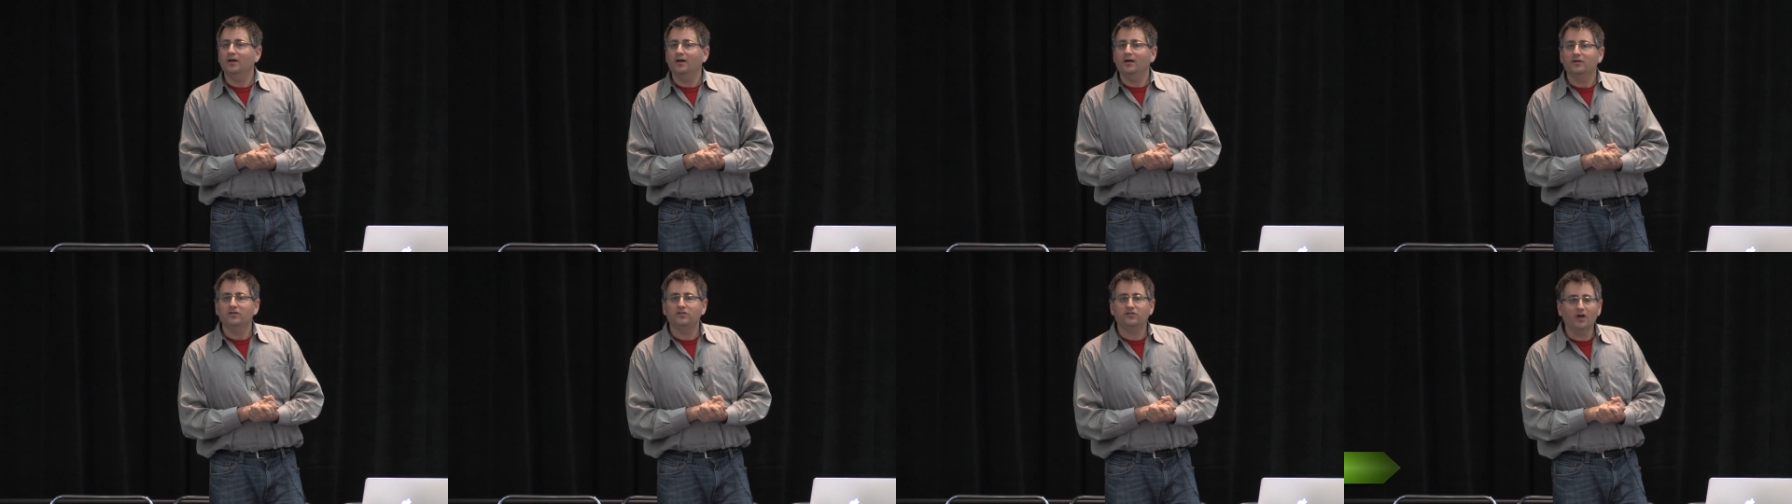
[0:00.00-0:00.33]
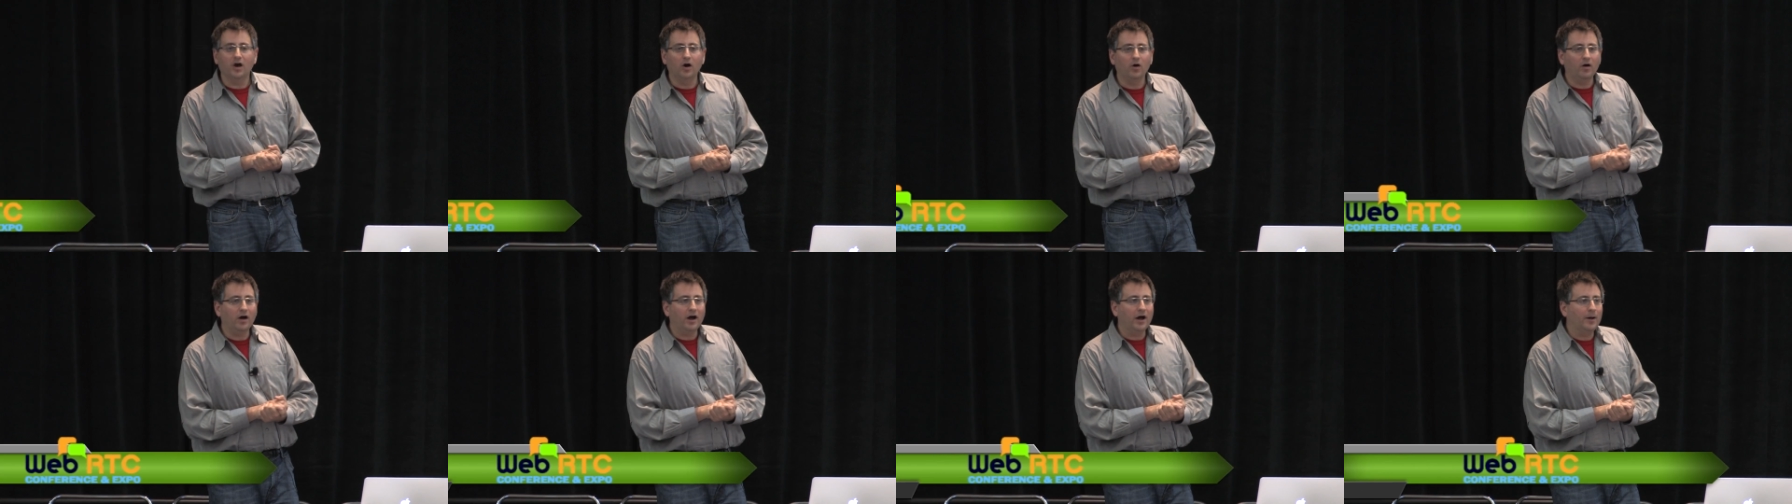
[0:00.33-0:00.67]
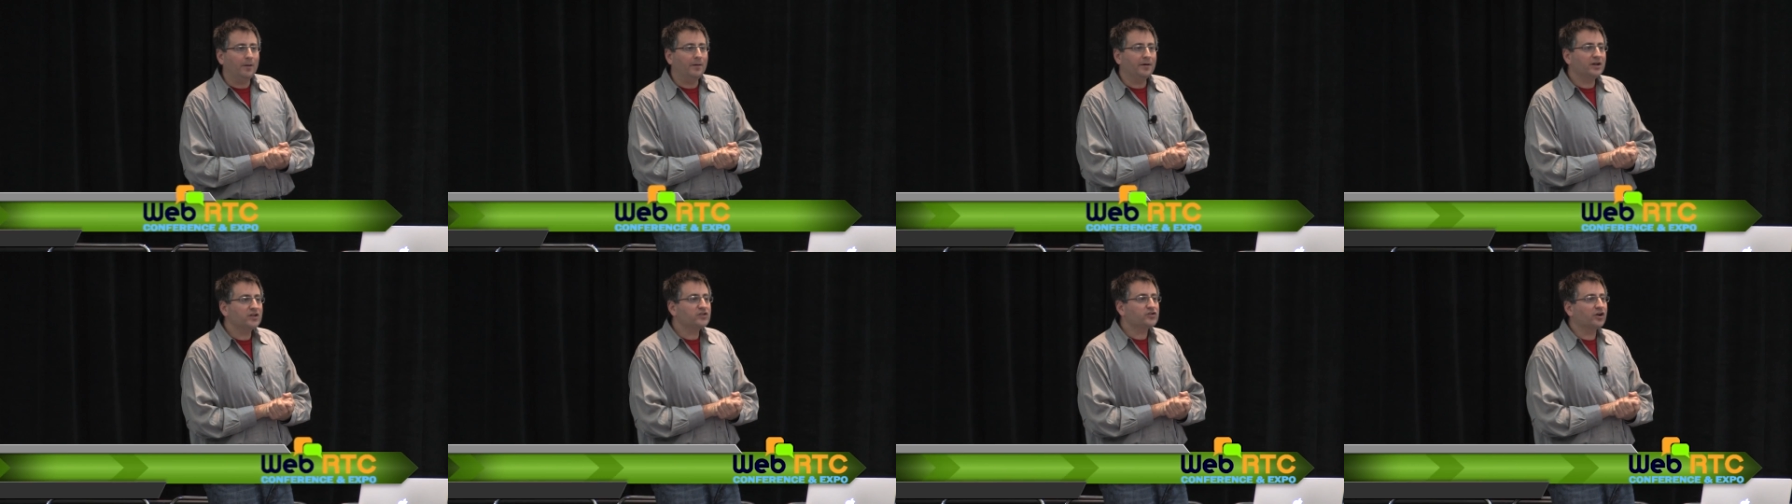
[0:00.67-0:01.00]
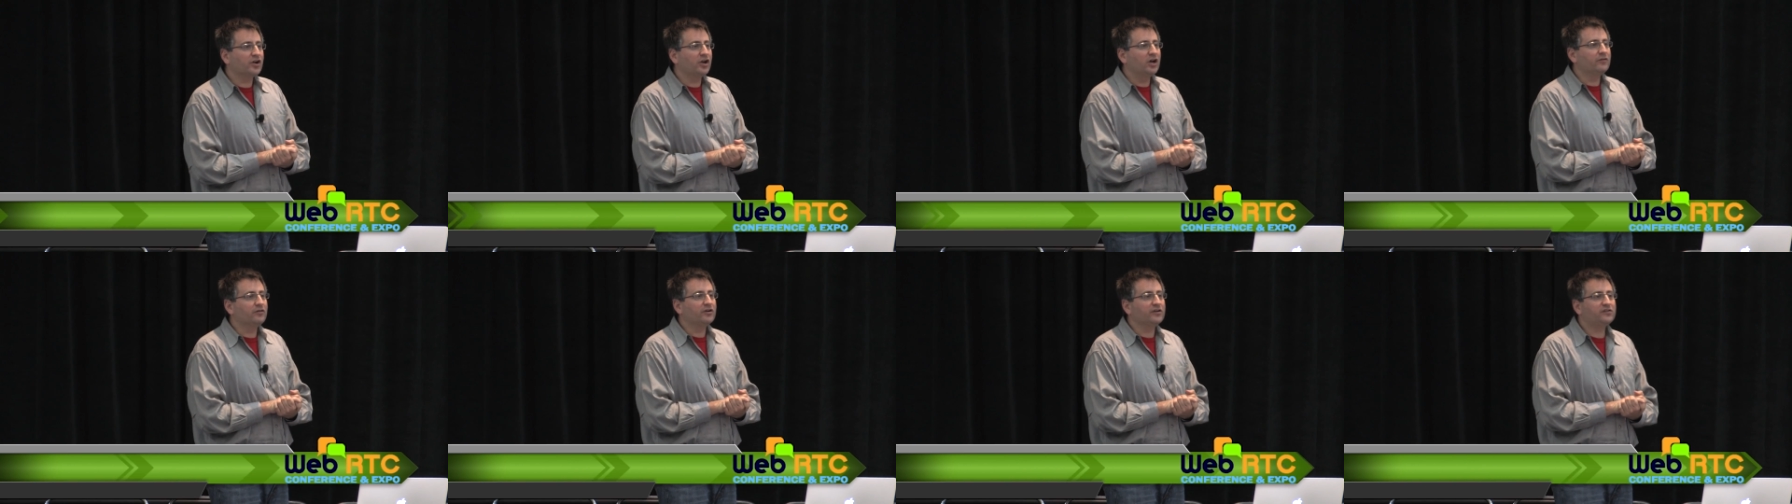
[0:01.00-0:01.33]
So uh, I'm going to turn
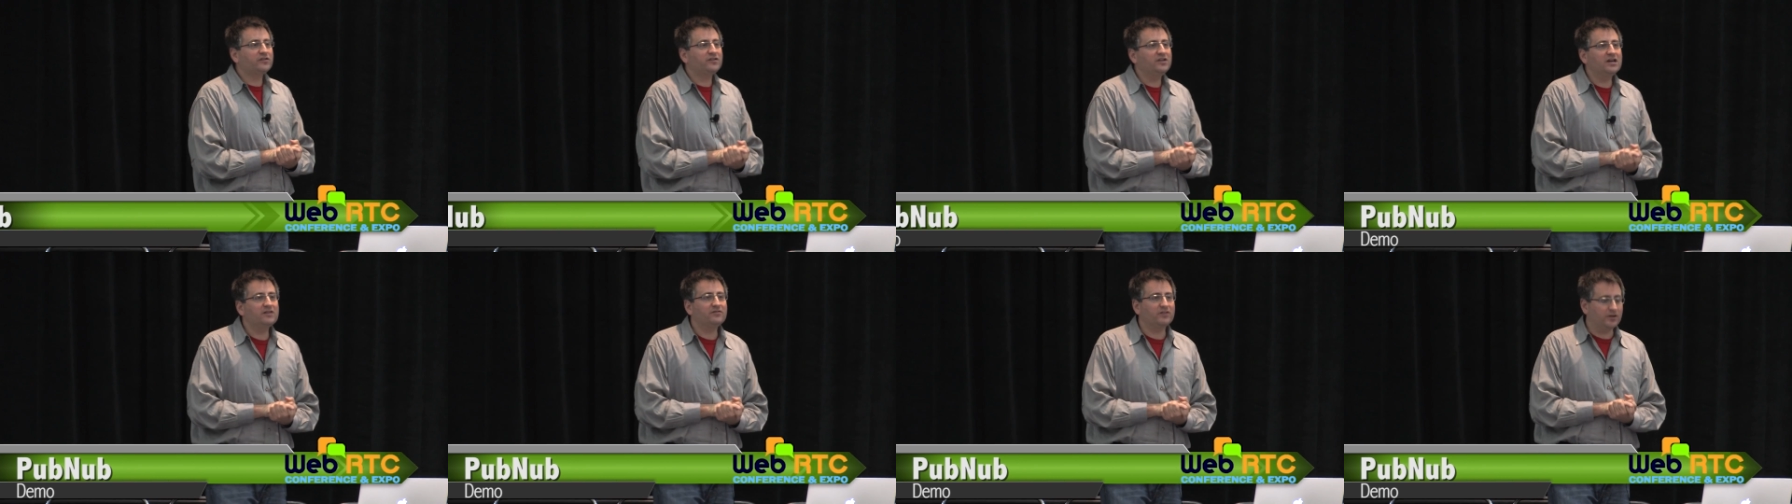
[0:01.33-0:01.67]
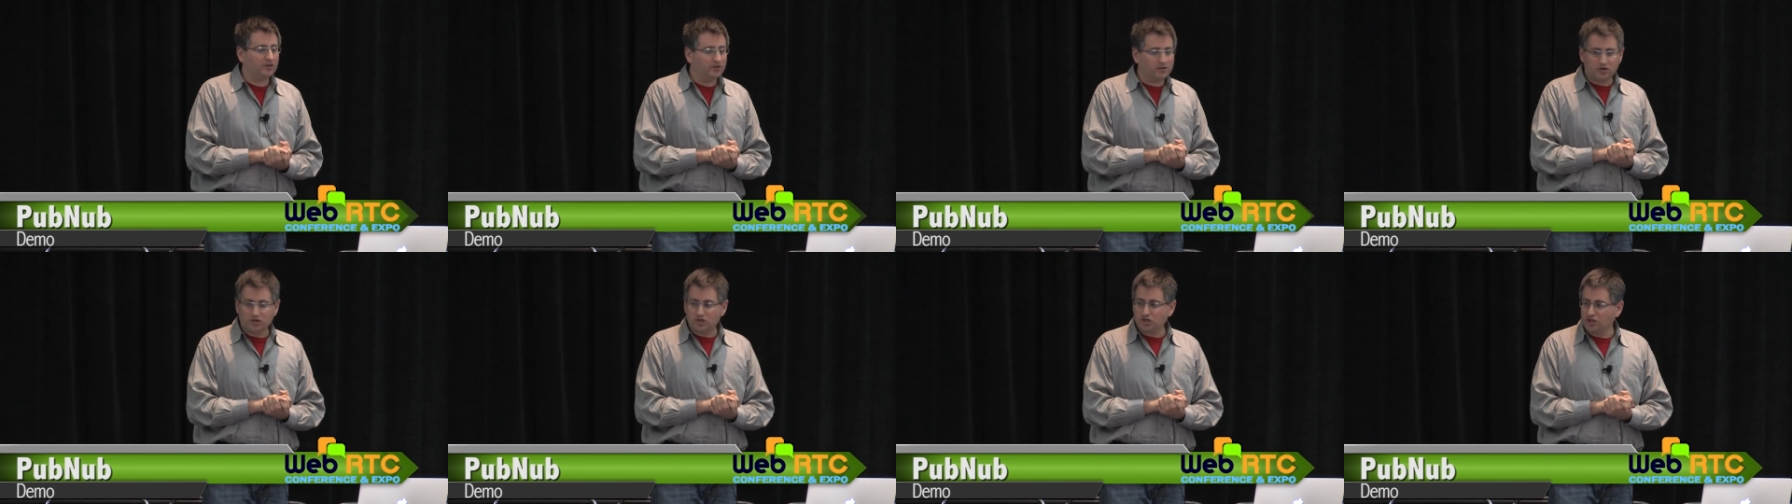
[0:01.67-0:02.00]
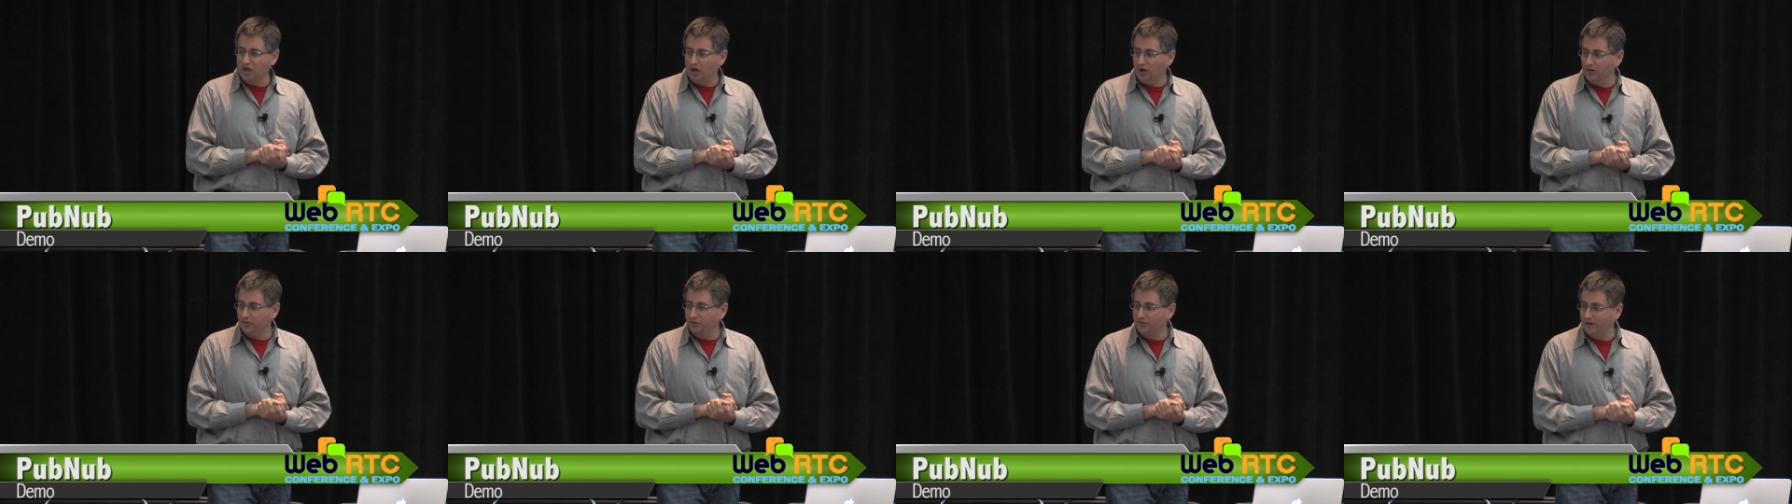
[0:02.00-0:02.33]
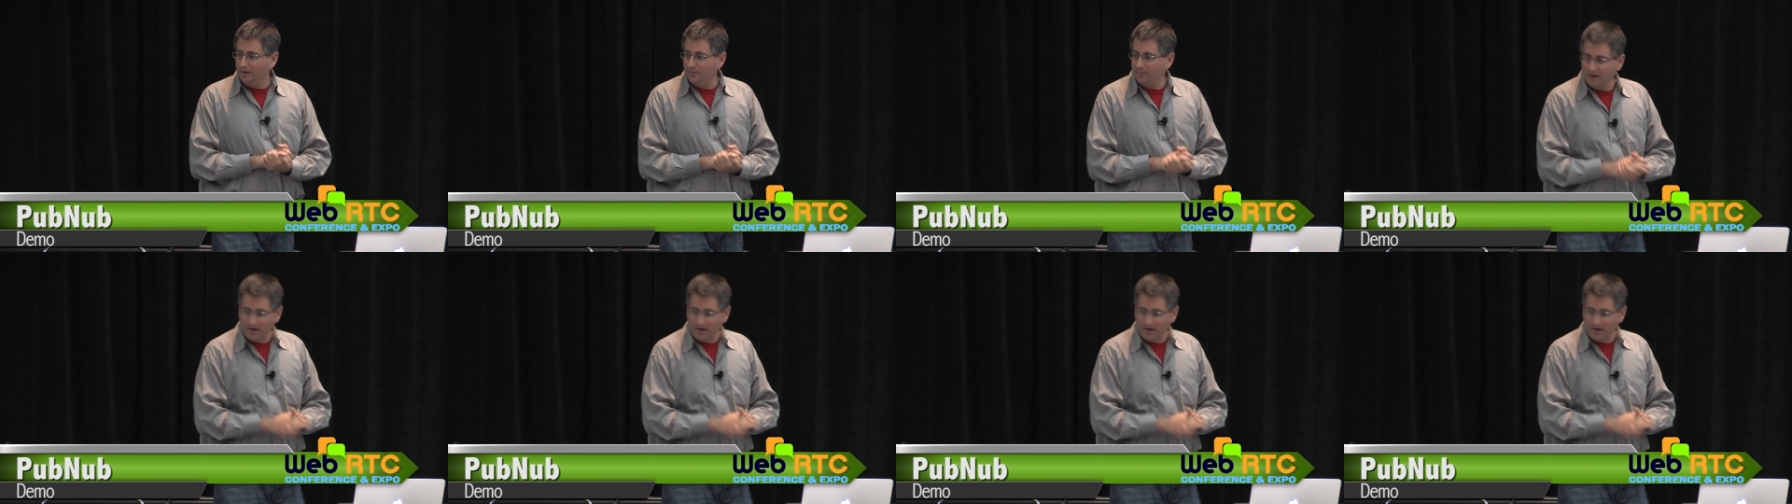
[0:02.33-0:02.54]
it over to Stephen to show some,